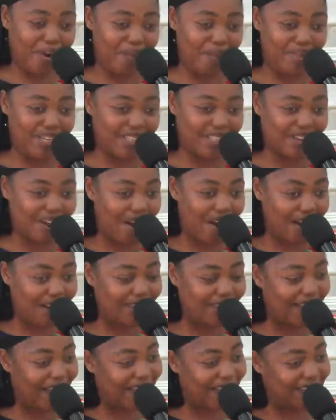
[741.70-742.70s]
promise
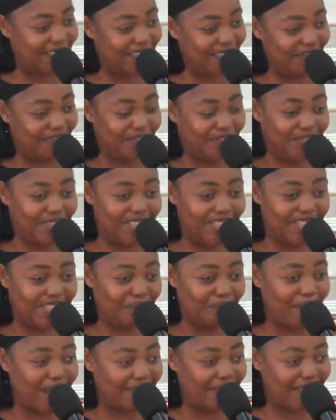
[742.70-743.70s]
God that if this
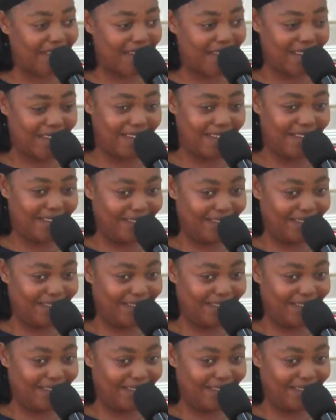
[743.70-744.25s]
matter